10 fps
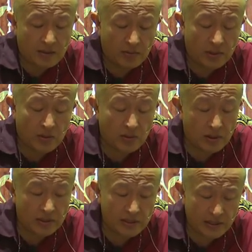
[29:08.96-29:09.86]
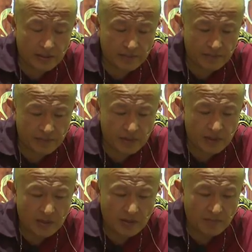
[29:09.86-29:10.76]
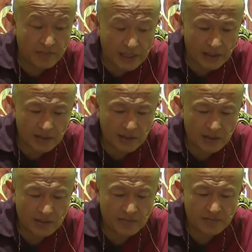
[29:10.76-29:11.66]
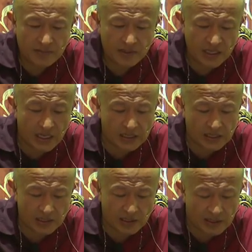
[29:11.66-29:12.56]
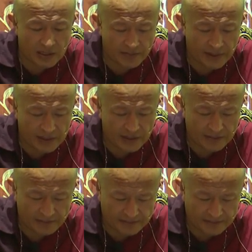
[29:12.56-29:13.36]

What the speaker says: do you call it? Begin the text a little bit.